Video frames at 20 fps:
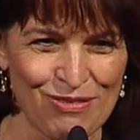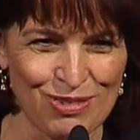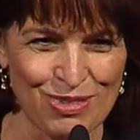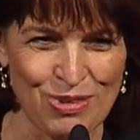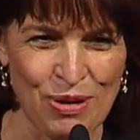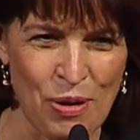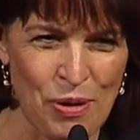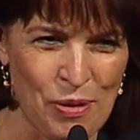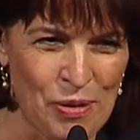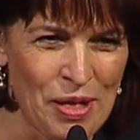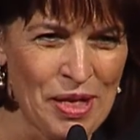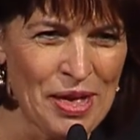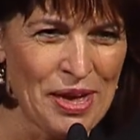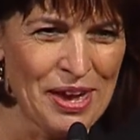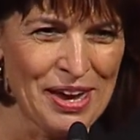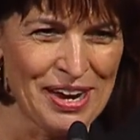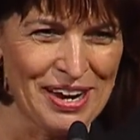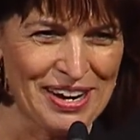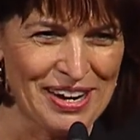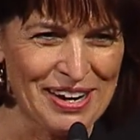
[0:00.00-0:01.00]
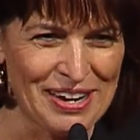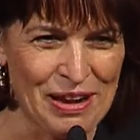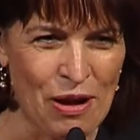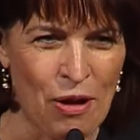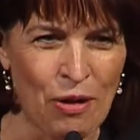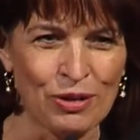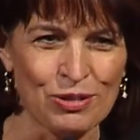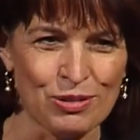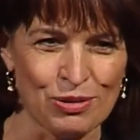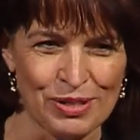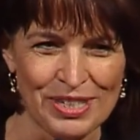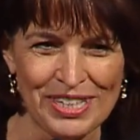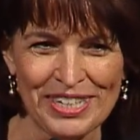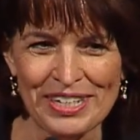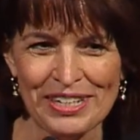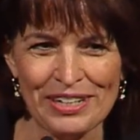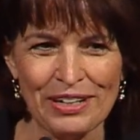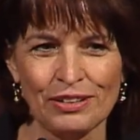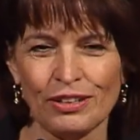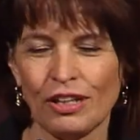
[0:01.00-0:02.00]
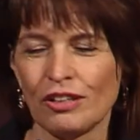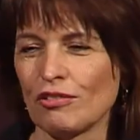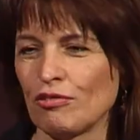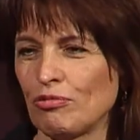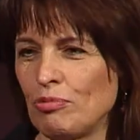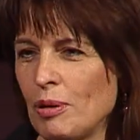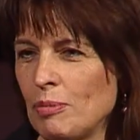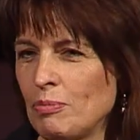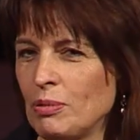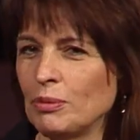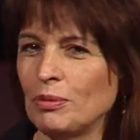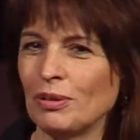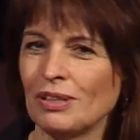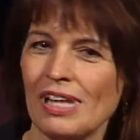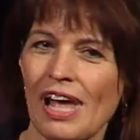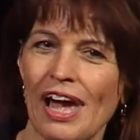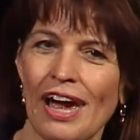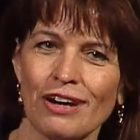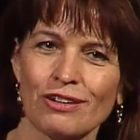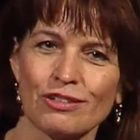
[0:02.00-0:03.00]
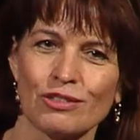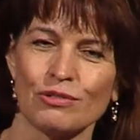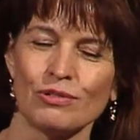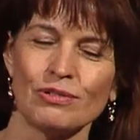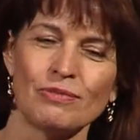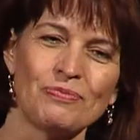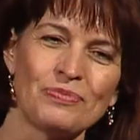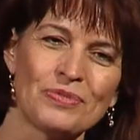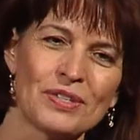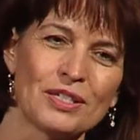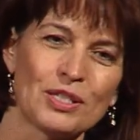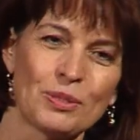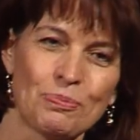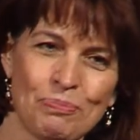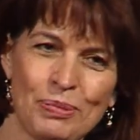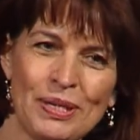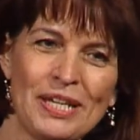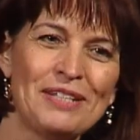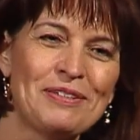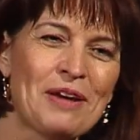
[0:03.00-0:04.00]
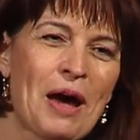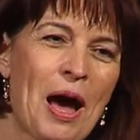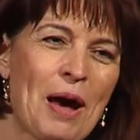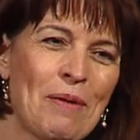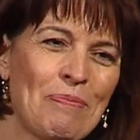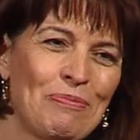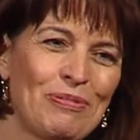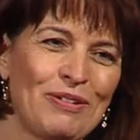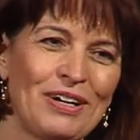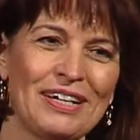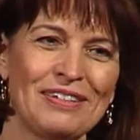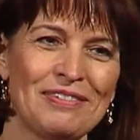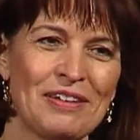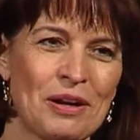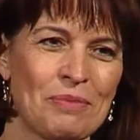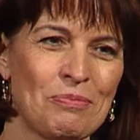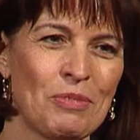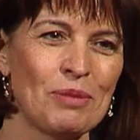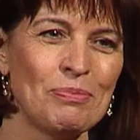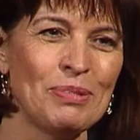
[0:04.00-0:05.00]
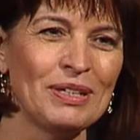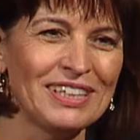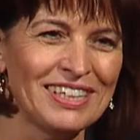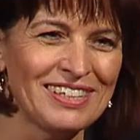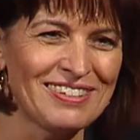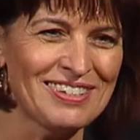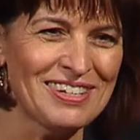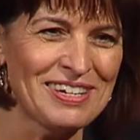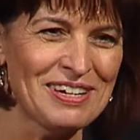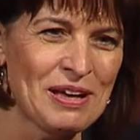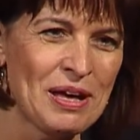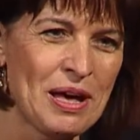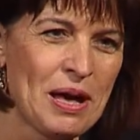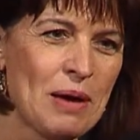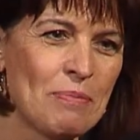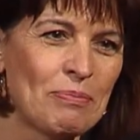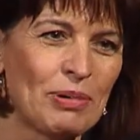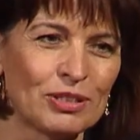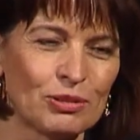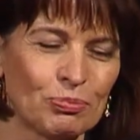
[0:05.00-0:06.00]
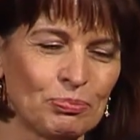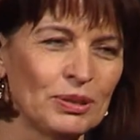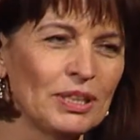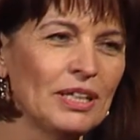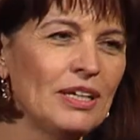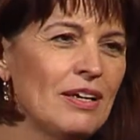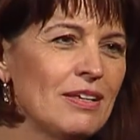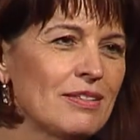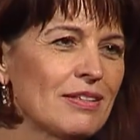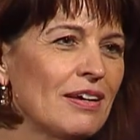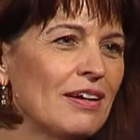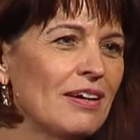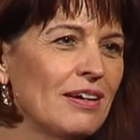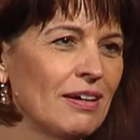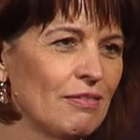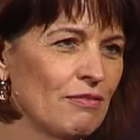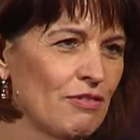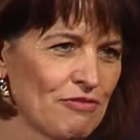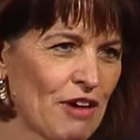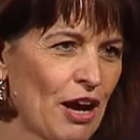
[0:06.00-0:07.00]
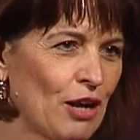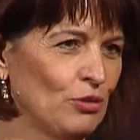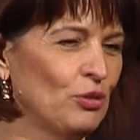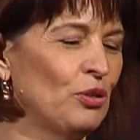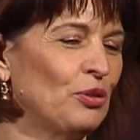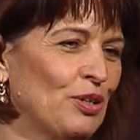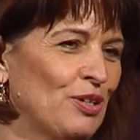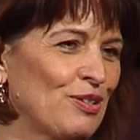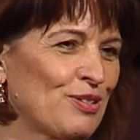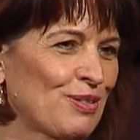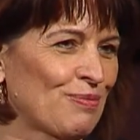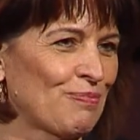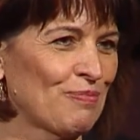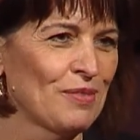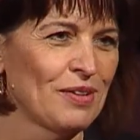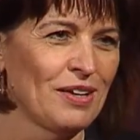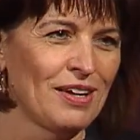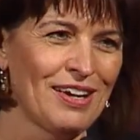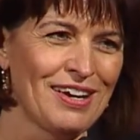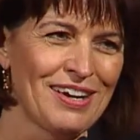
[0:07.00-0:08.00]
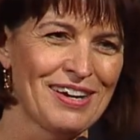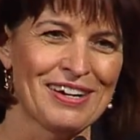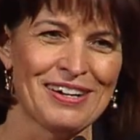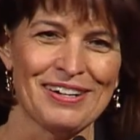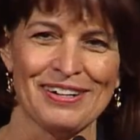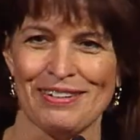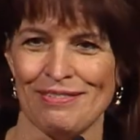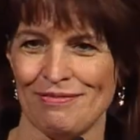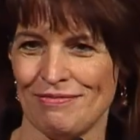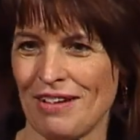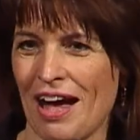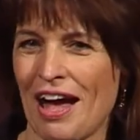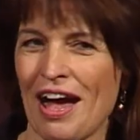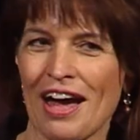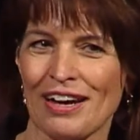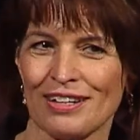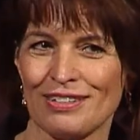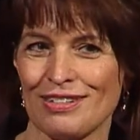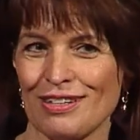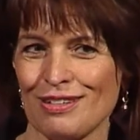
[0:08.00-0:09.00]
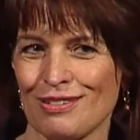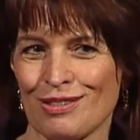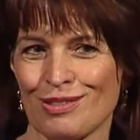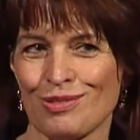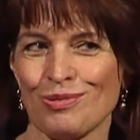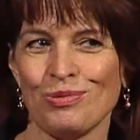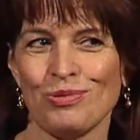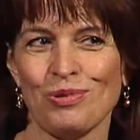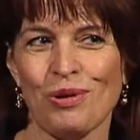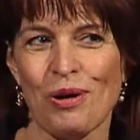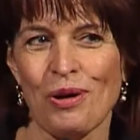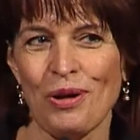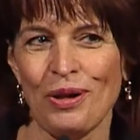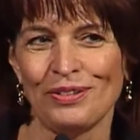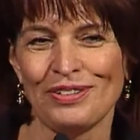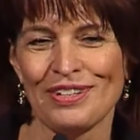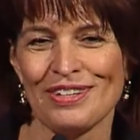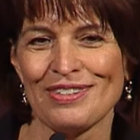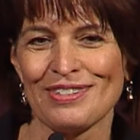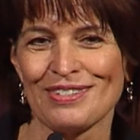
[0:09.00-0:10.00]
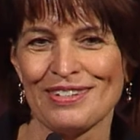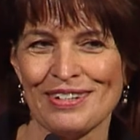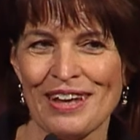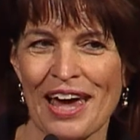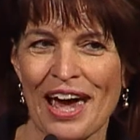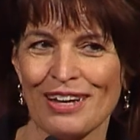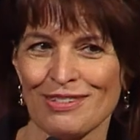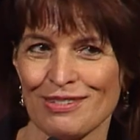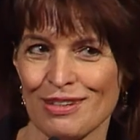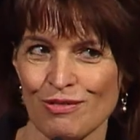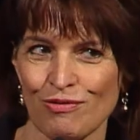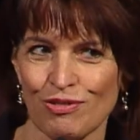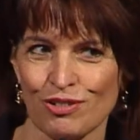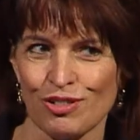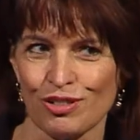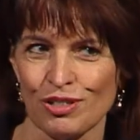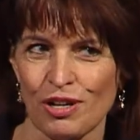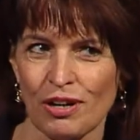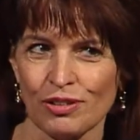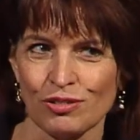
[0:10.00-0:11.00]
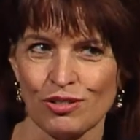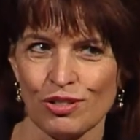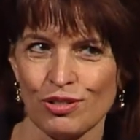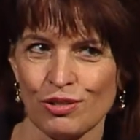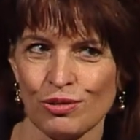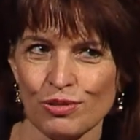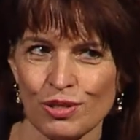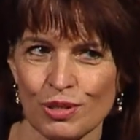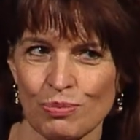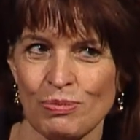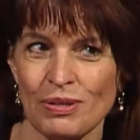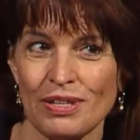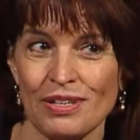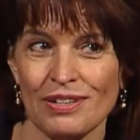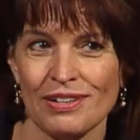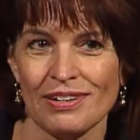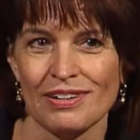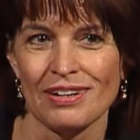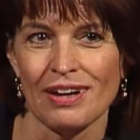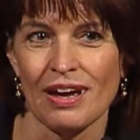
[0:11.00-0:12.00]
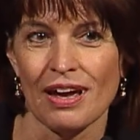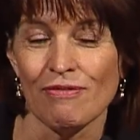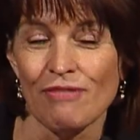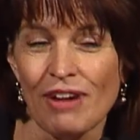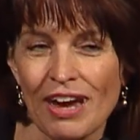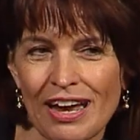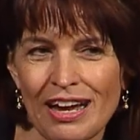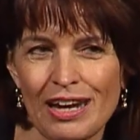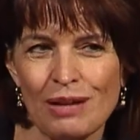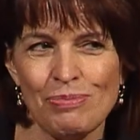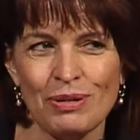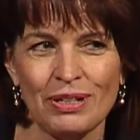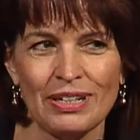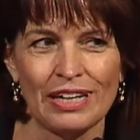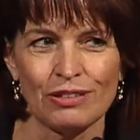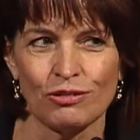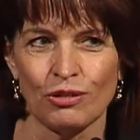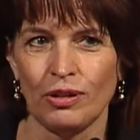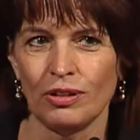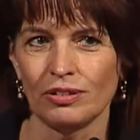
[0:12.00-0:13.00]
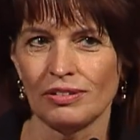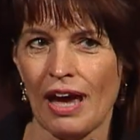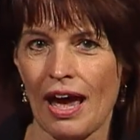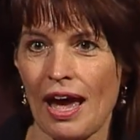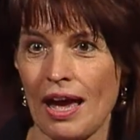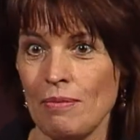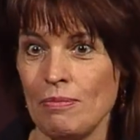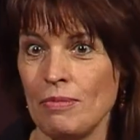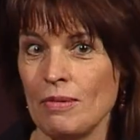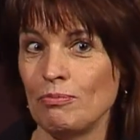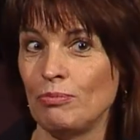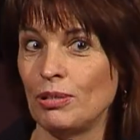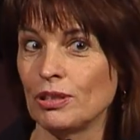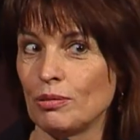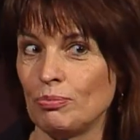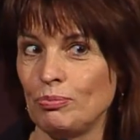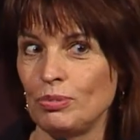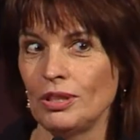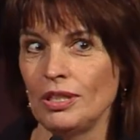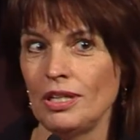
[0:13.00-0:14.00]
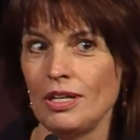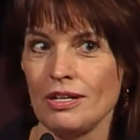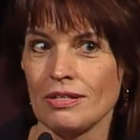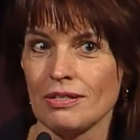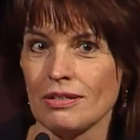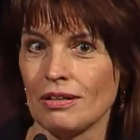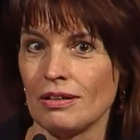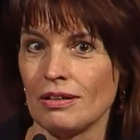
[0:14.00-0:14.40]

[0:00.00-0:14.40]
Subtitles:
So also here, a lot of people would like to speed up in their mobility, but please, without noise. Access to all this nice infrastructure should be available at all times, but please,